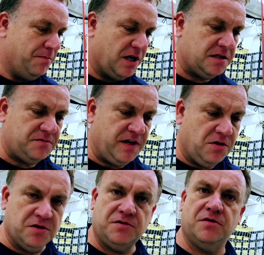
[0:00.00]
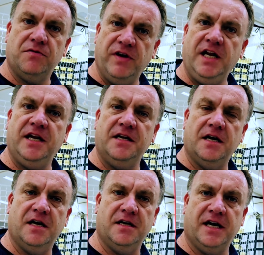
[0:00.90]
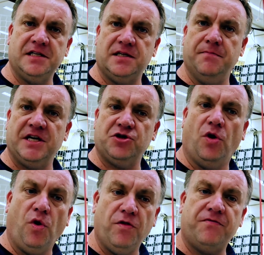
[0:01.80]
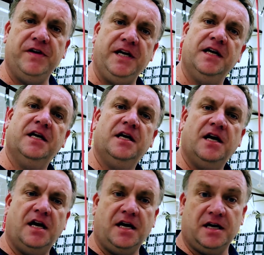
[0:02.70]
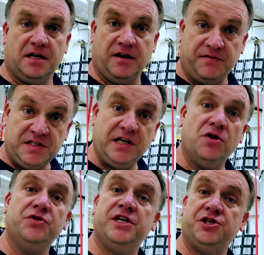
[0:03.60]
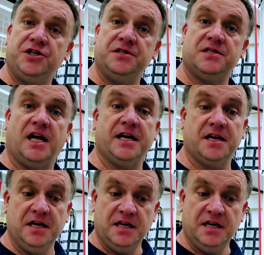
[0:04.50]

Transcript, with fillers: But we could really uh, nicely measure all three uh, gravity conditions like